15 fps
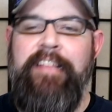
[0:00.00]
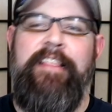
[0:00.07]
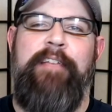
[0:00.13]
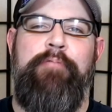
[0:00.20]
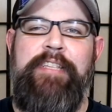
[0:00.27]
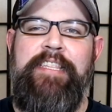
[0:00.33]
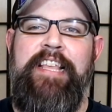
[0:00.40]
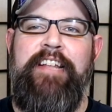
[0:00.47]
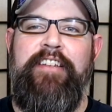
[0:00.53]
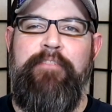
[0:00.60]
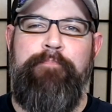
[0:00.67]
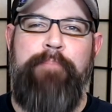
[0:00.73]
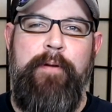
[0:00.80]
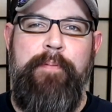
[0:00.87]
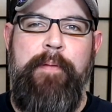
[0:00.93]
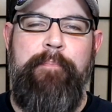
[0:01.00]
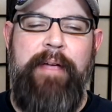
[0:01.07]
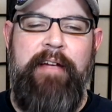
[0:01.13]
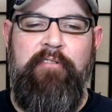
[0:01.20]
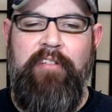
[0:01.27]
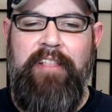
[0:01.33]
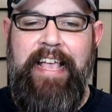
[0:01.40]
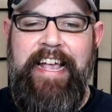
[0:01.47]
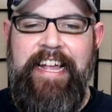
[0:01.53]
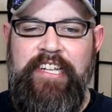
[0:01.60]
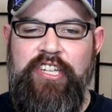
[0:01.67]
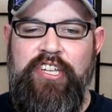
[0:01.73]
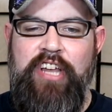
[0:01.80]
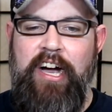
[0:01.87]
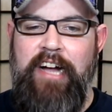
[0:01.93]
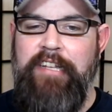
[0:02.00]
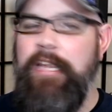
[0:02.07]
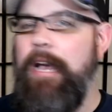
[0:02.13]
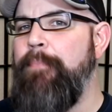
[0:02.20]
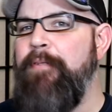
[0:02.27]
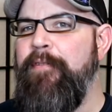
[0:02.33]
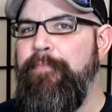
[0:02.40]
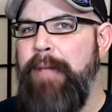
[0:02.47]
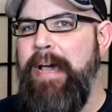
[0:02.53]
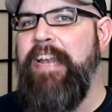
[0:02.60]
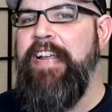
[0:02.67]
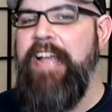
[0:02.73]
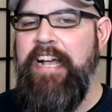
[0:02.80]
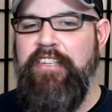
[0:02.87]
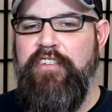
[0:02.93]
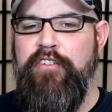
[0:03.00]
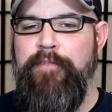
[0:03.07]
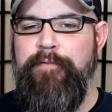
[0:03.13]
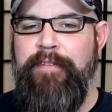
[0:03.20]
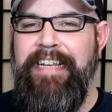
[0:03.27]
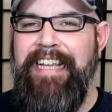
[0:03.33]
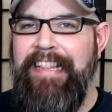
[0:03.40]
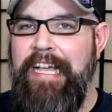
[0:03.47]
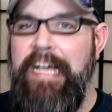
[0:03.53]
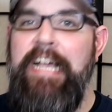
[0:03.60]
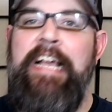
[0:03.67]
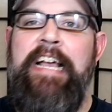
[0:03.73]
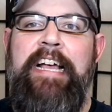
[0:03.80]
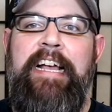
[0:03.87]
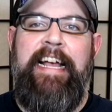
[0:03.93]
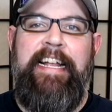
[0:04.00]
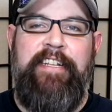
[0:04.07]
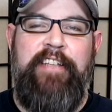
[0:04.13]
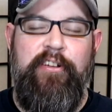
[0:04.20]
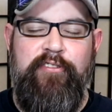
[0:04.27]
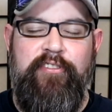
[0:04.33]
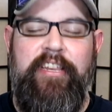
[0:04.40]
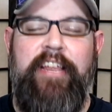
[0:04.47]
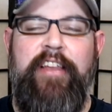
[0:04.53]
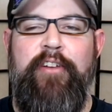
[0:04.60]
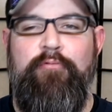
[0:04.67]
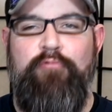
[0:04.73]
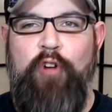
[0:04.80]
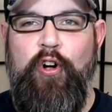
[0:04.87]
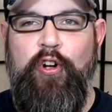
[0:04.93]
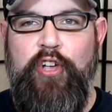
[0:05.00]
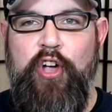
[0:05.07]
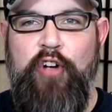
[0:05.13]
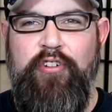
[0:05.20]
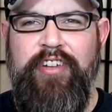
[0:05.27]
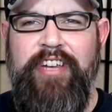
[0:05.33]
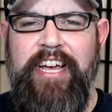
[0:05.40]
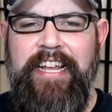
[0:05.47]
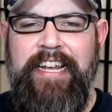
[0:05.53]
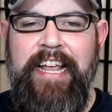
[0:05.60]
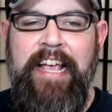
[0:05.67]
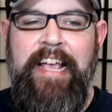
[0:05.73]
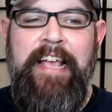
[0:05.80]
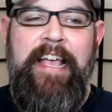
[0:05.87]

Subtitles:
that was then bourbon barrel aged on top of Madagascar vanilla and toasted raw coconut.